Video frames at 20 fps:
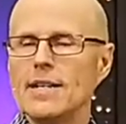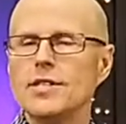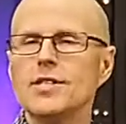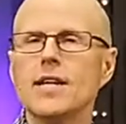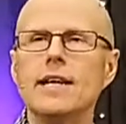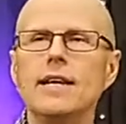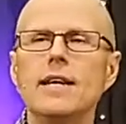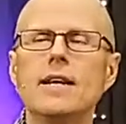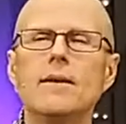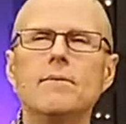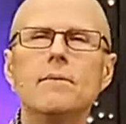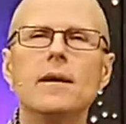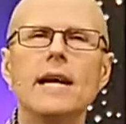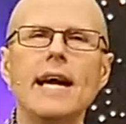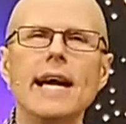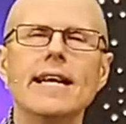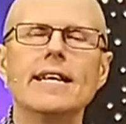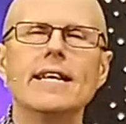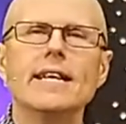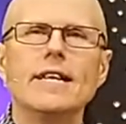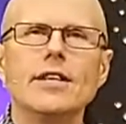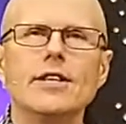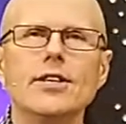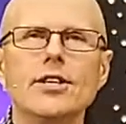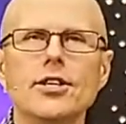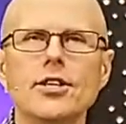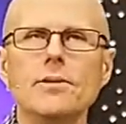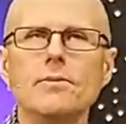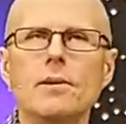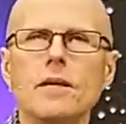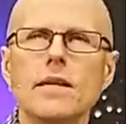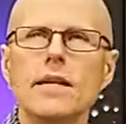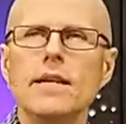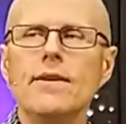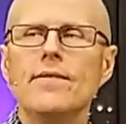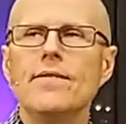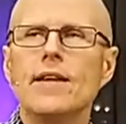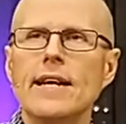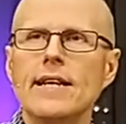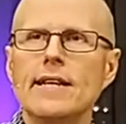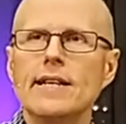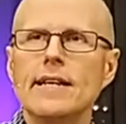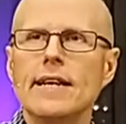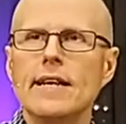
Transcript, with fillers: I say, but hey, do you believe that,